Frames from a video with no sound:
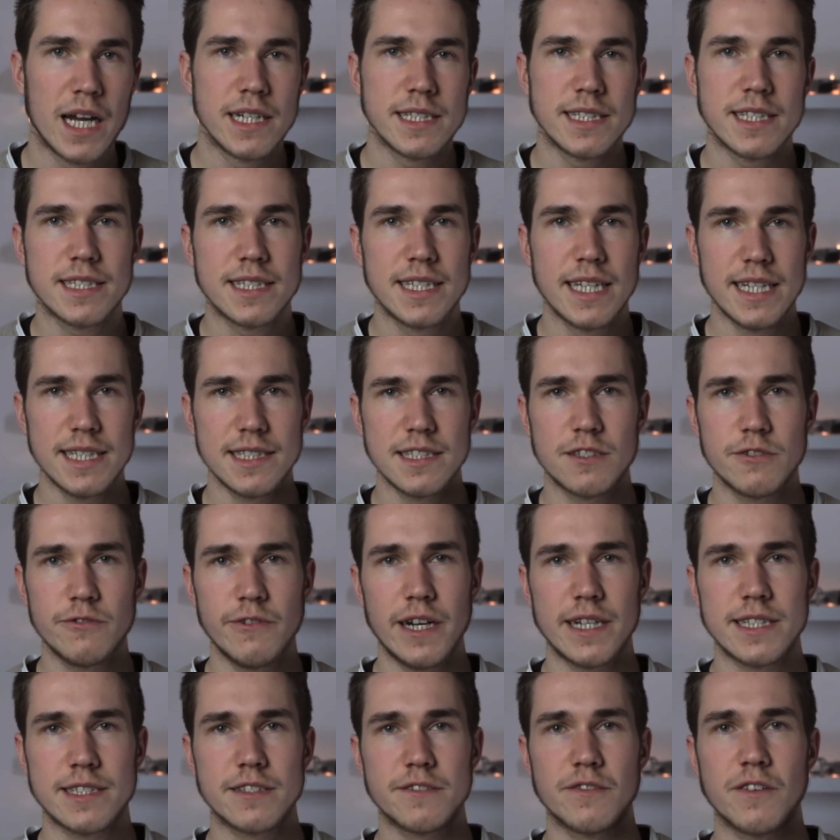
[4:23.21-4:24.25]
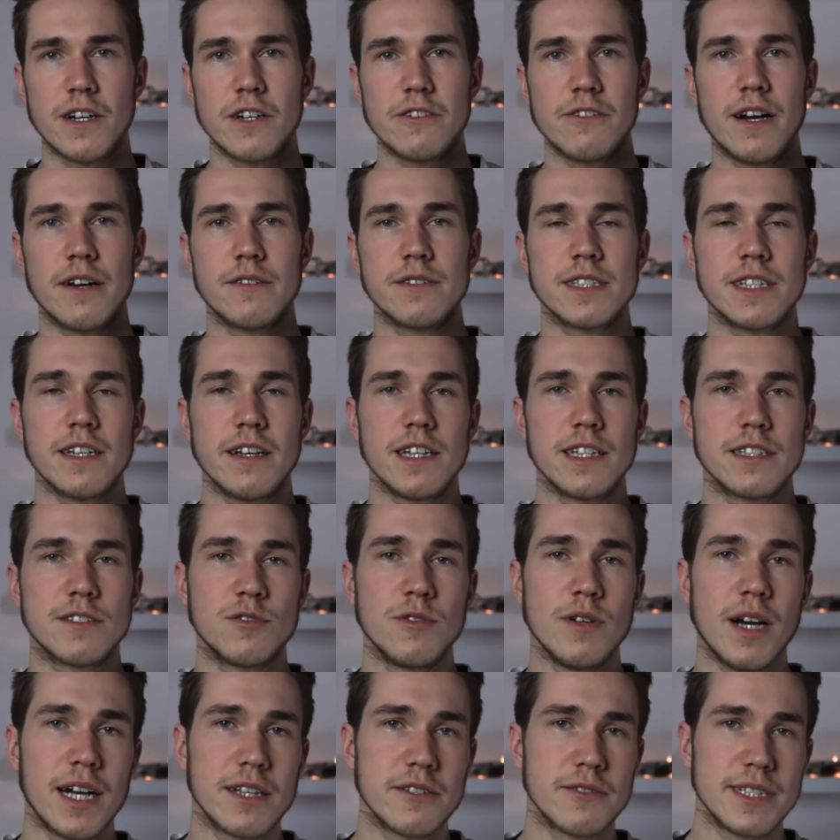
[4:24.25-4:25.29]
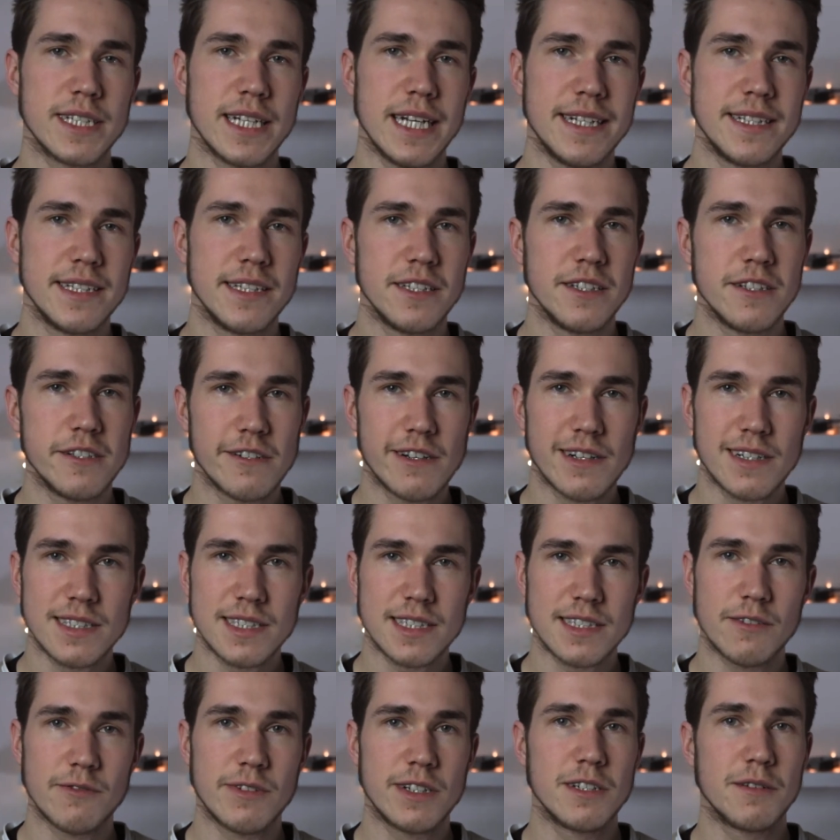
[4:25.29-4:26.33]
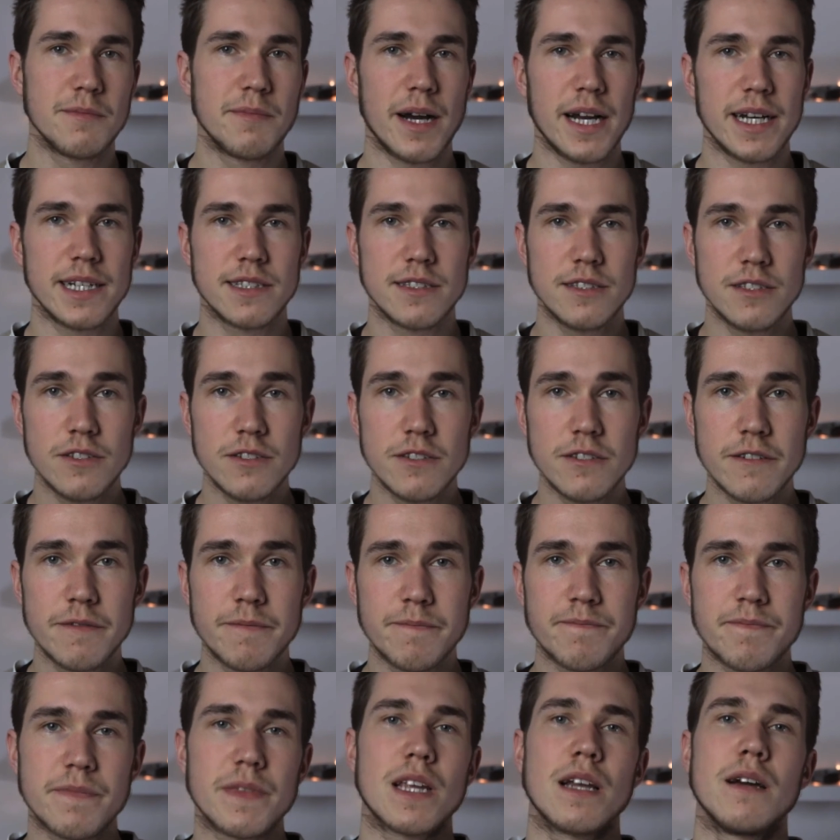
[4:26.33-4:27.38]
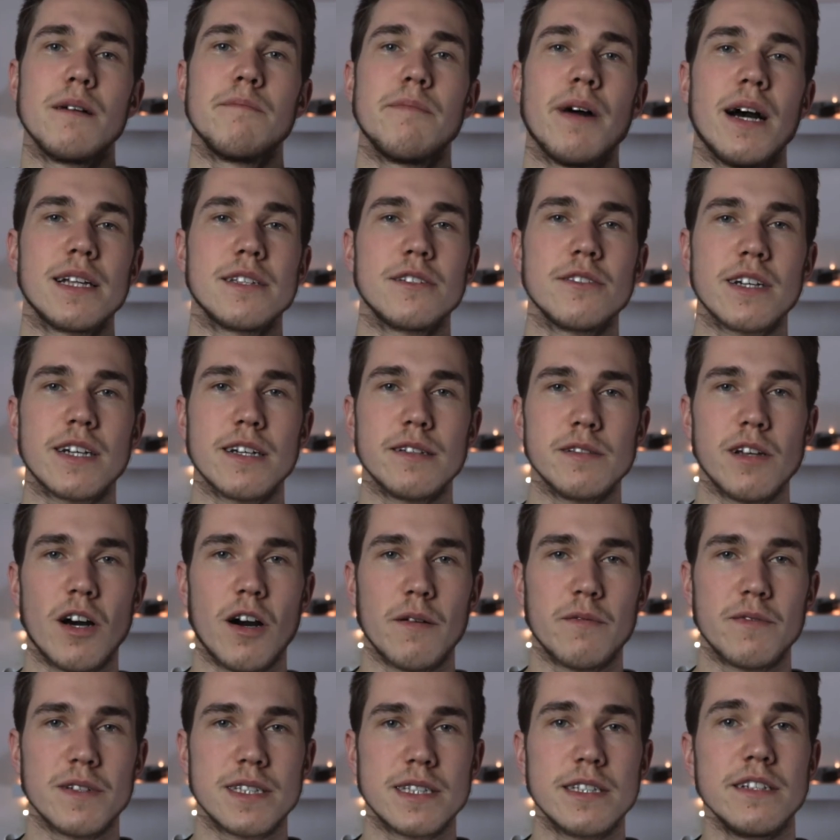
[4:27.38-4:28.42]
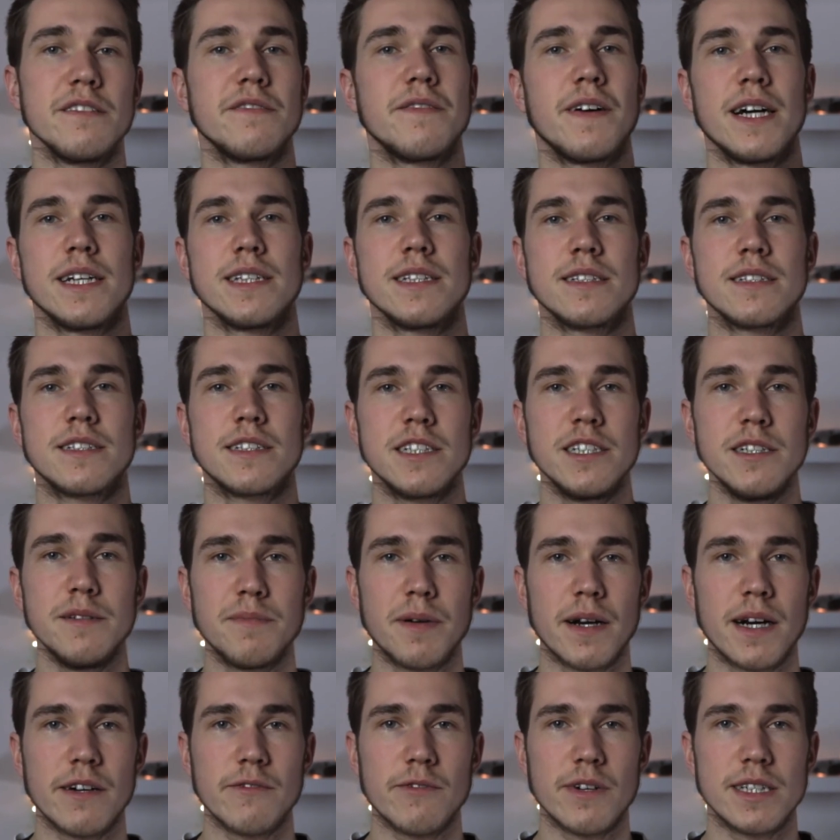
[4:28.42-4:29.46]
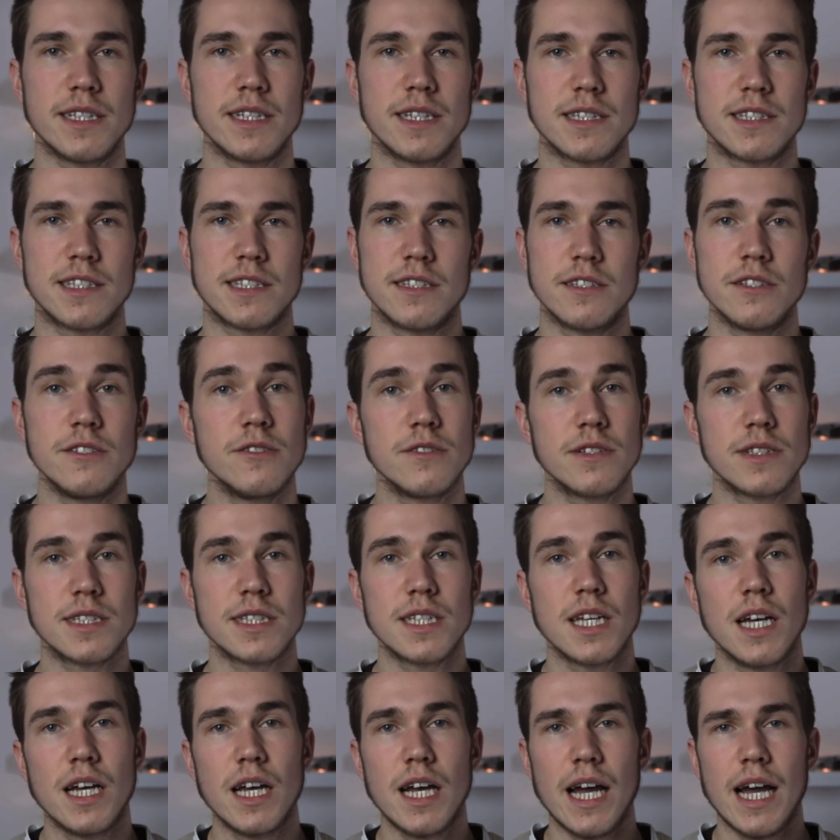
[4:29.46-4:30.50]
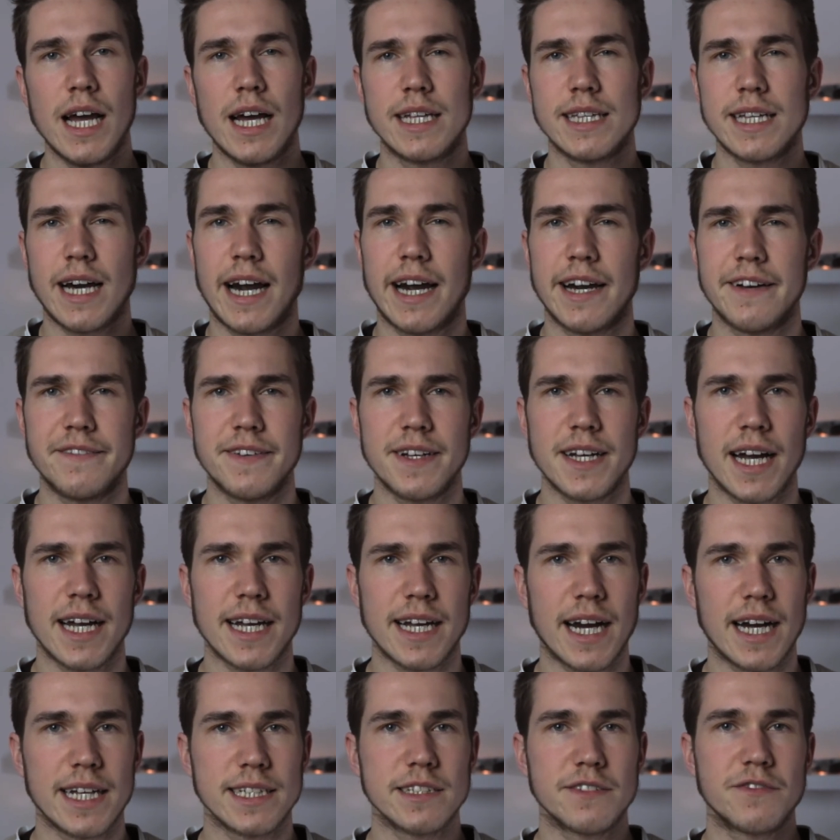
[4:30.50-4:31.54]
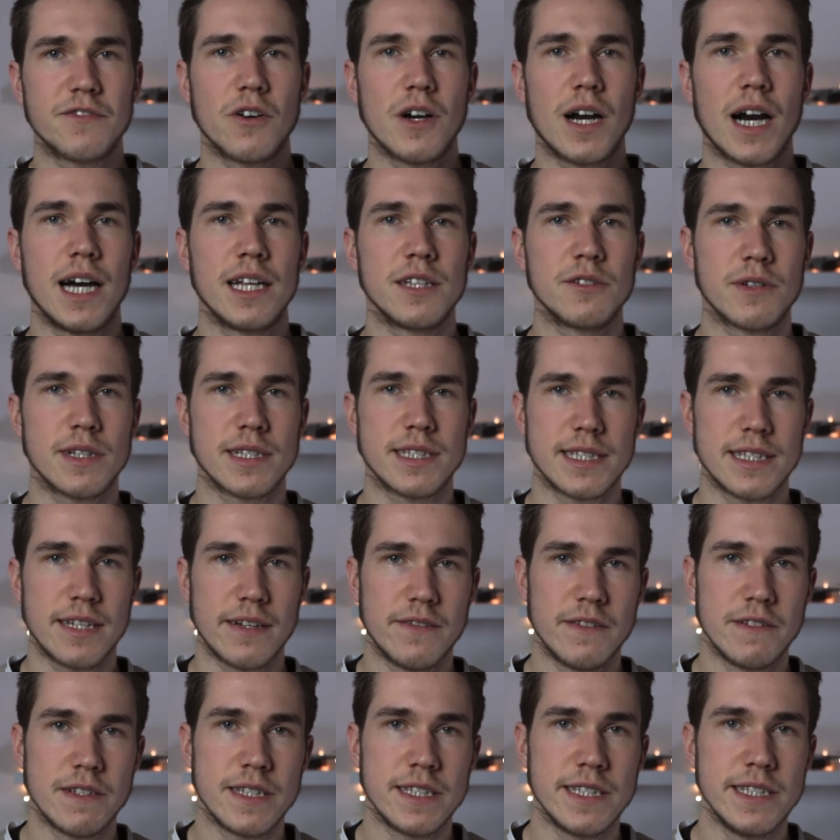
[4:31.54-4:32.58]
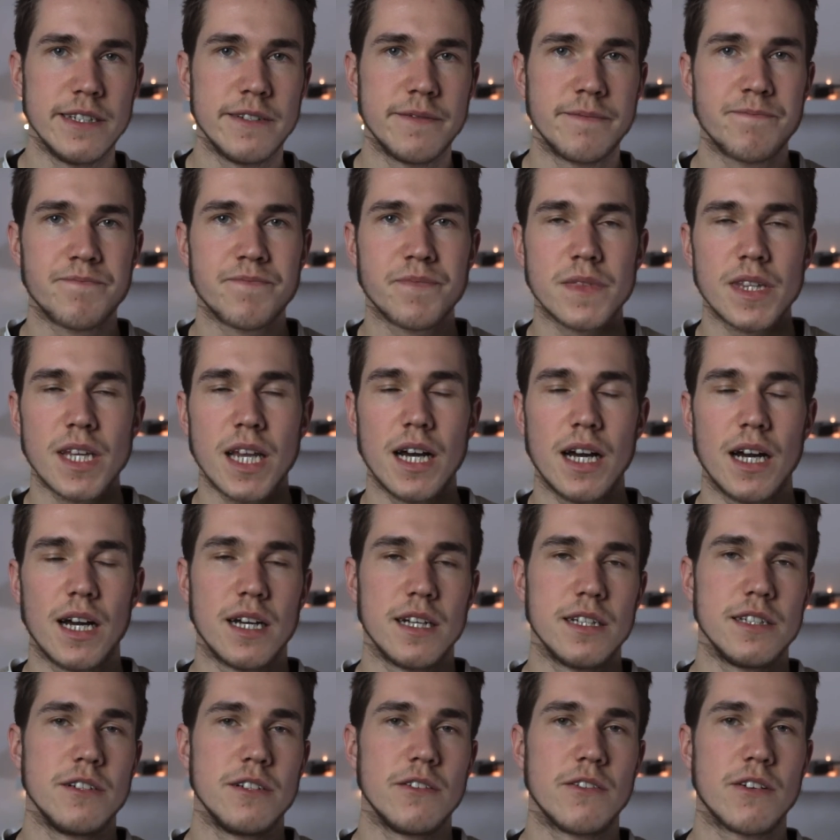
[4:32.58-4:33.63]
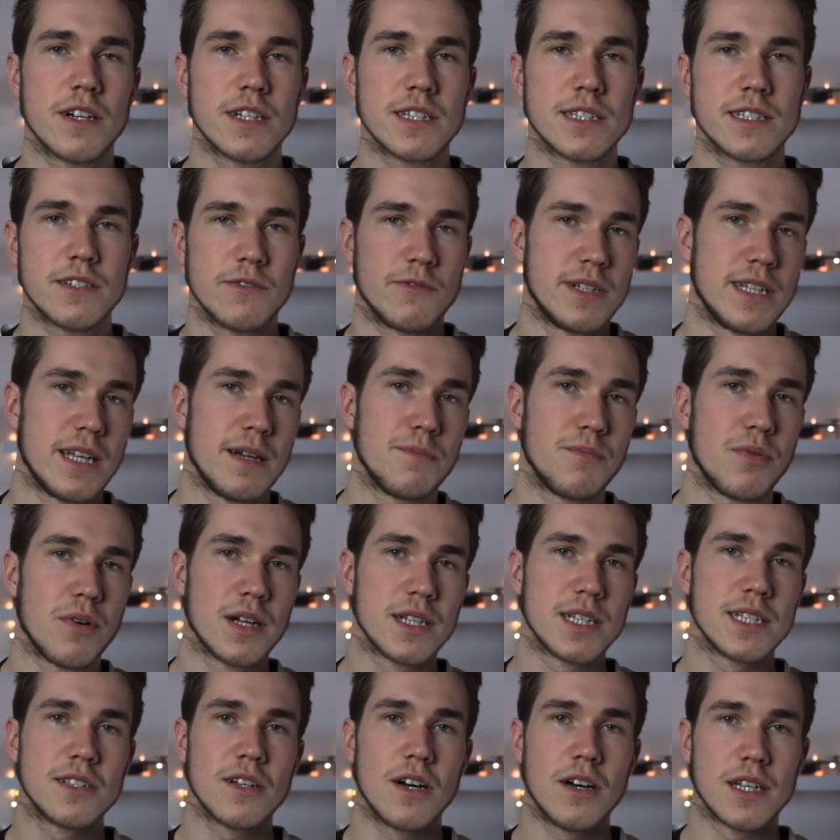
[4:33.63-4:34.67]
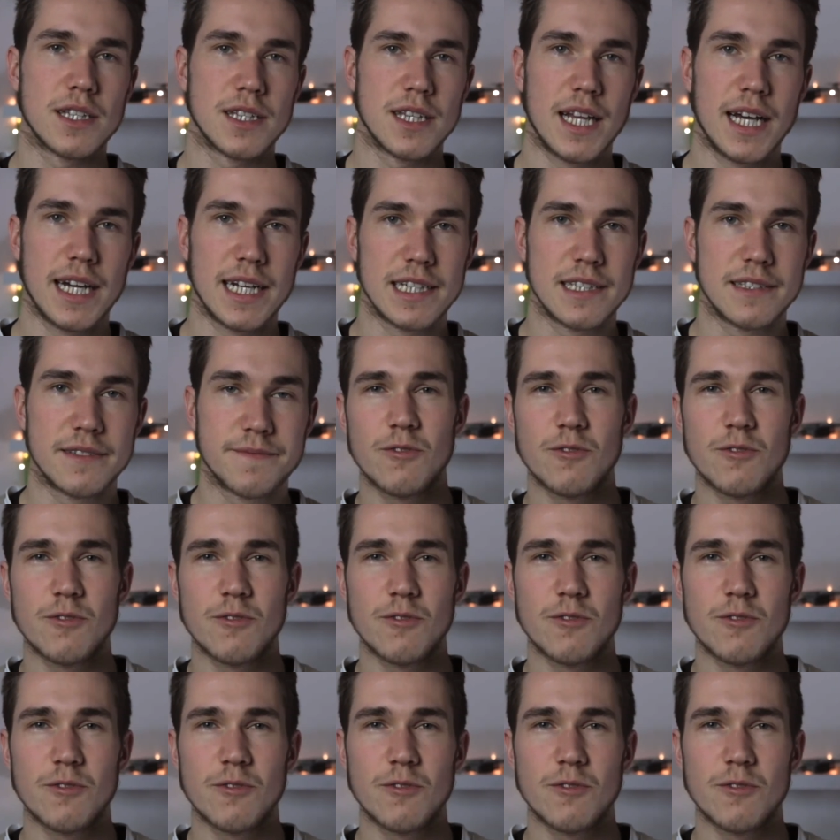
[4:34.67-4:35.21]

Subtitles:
This lens runs for around 280 euros when you buy it new, but you can obviously find it cheaper when it's used, and I think I got it for 170 euros when I bought it online.